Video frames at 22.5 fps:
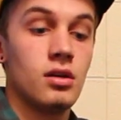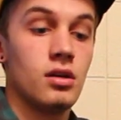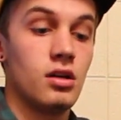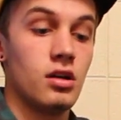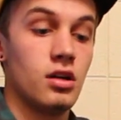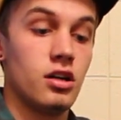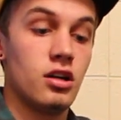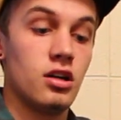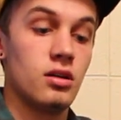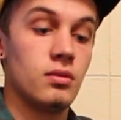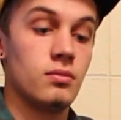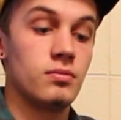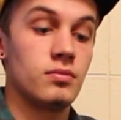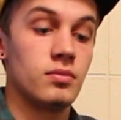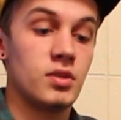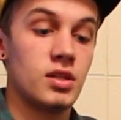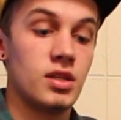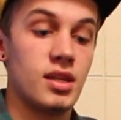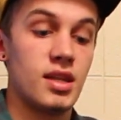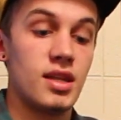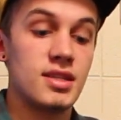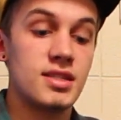Um,
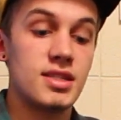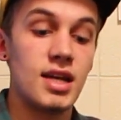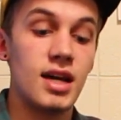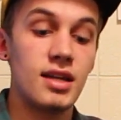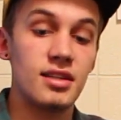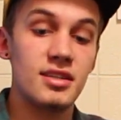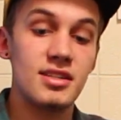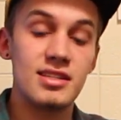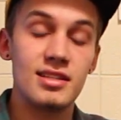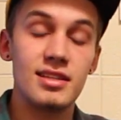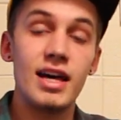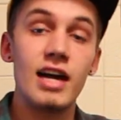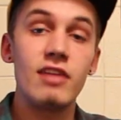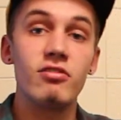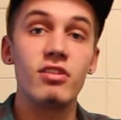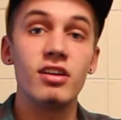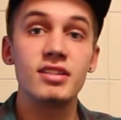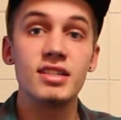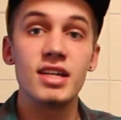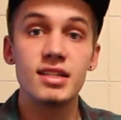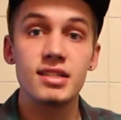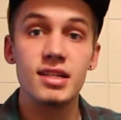and it's got the slide
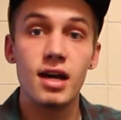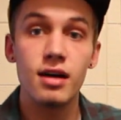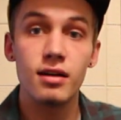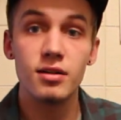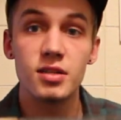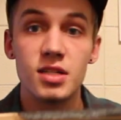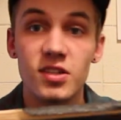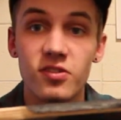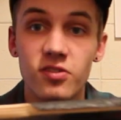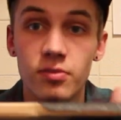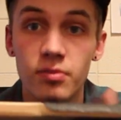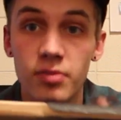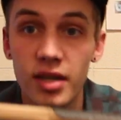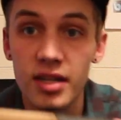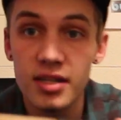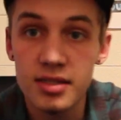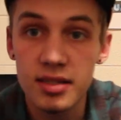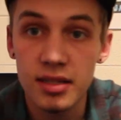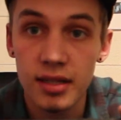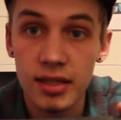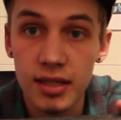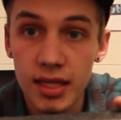rail technology from
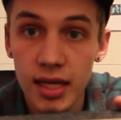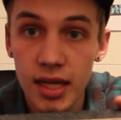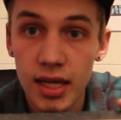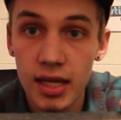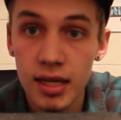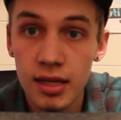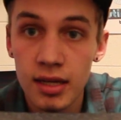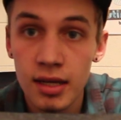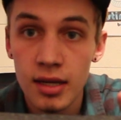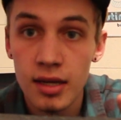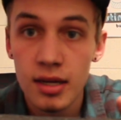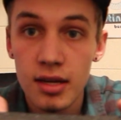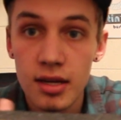Bustin again.